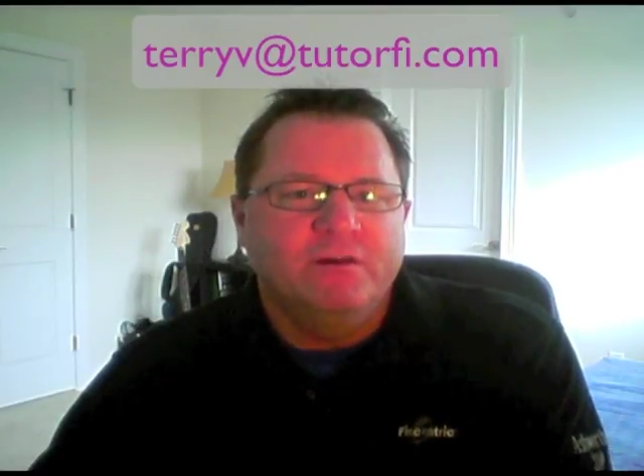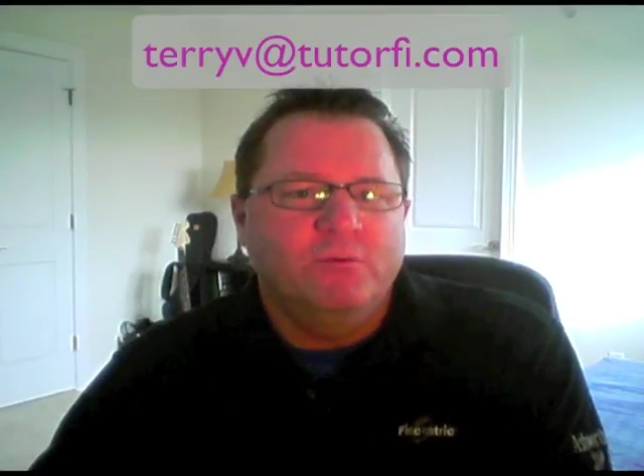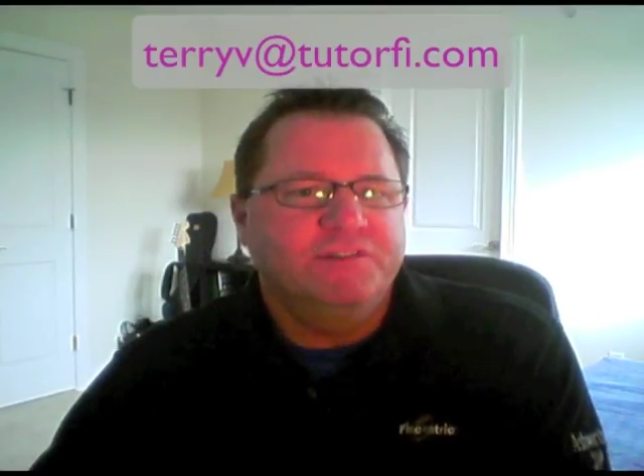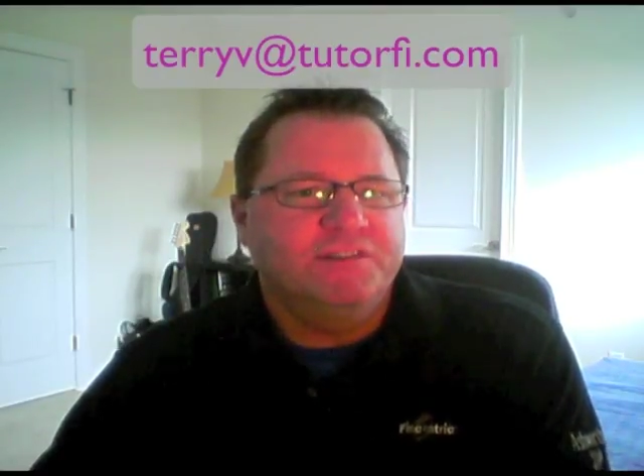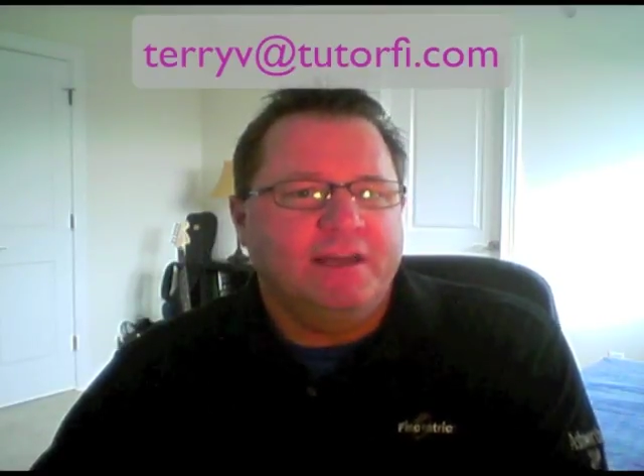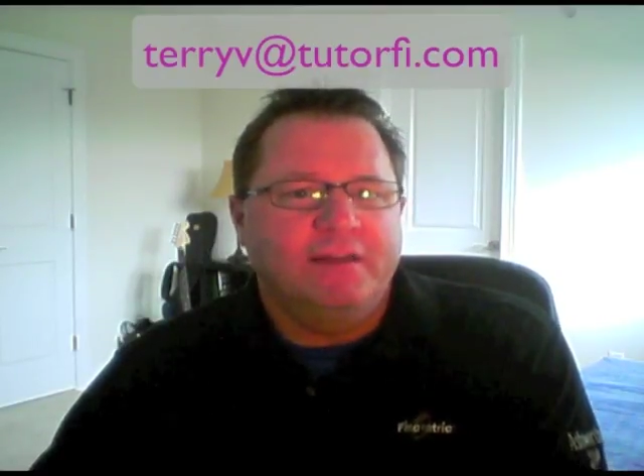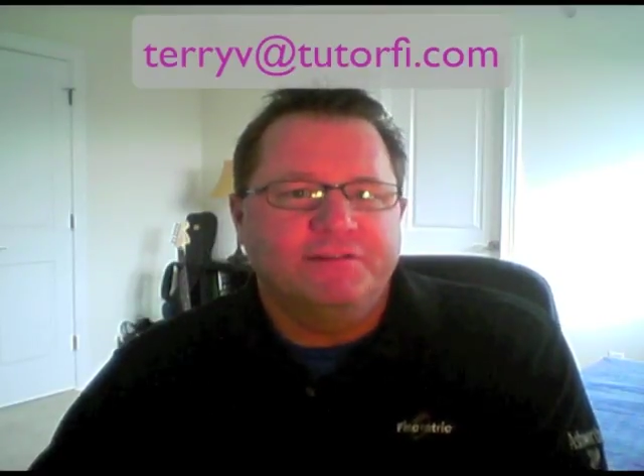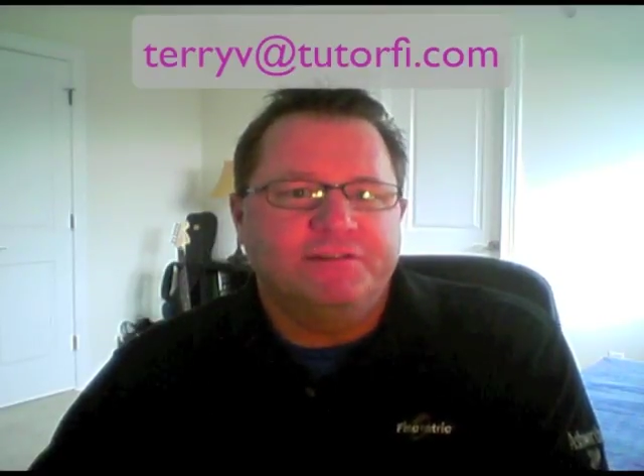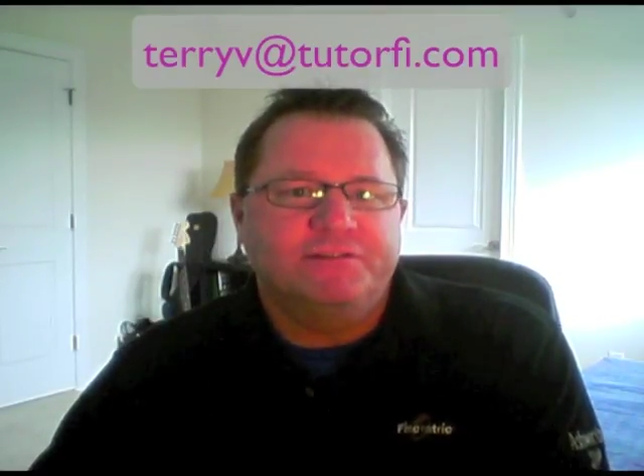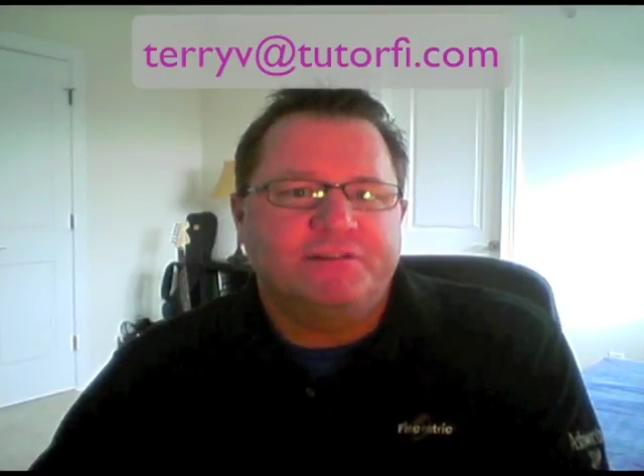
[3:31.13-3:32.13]
Once again,
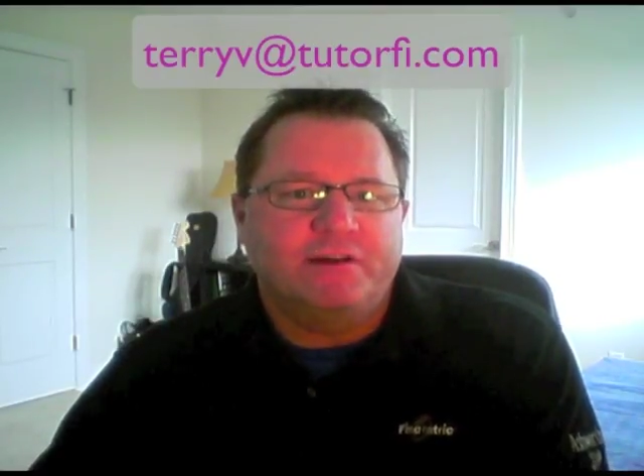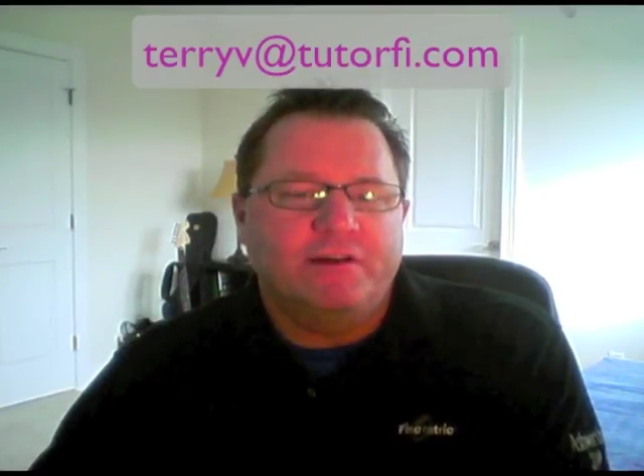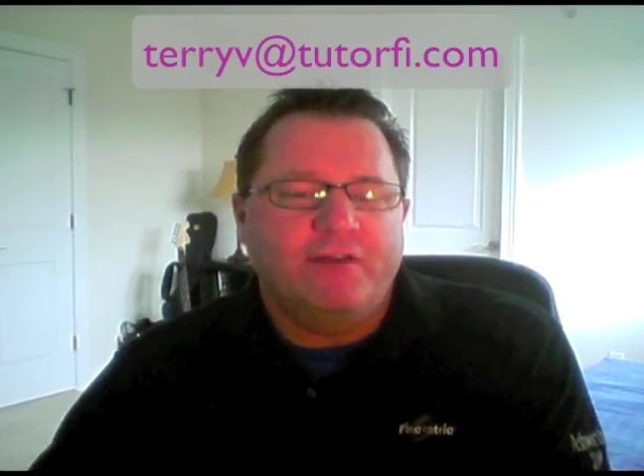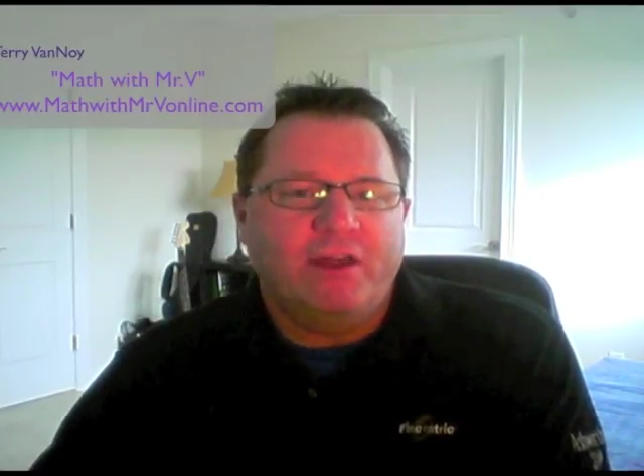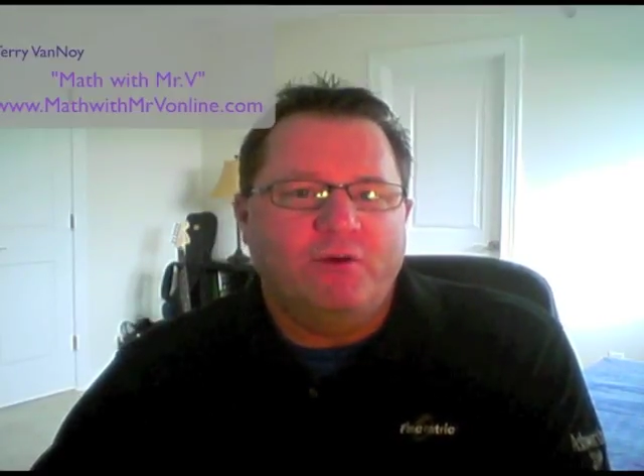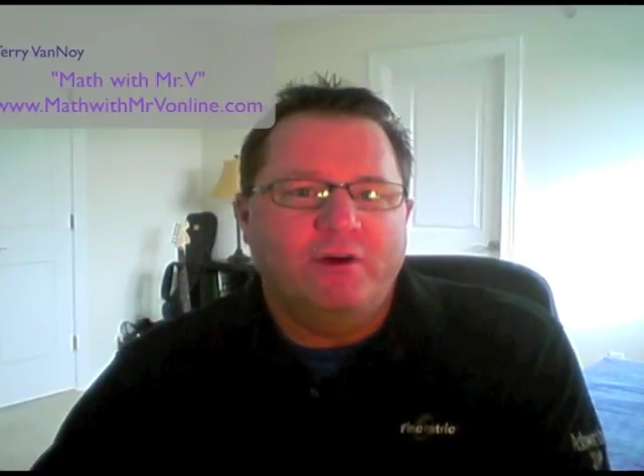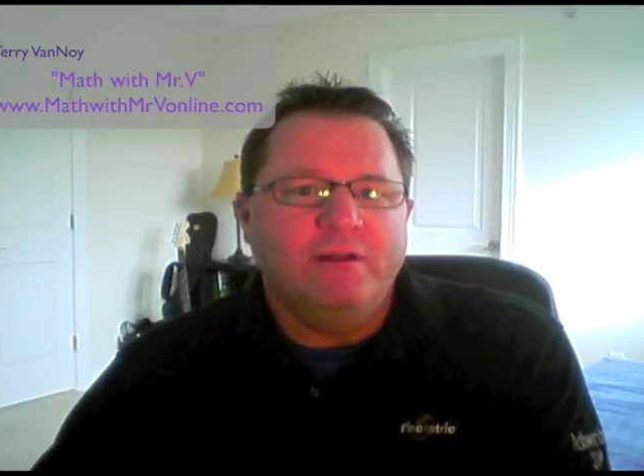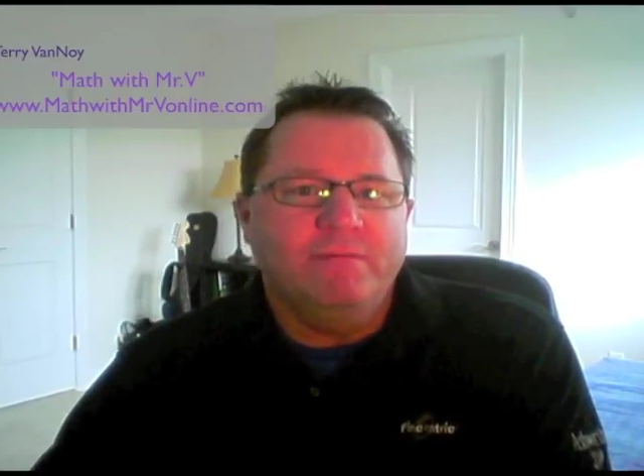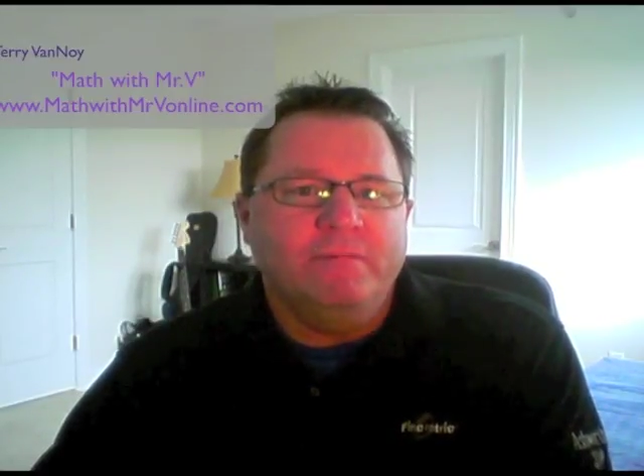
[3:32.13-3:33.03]
this is Terry VanNoy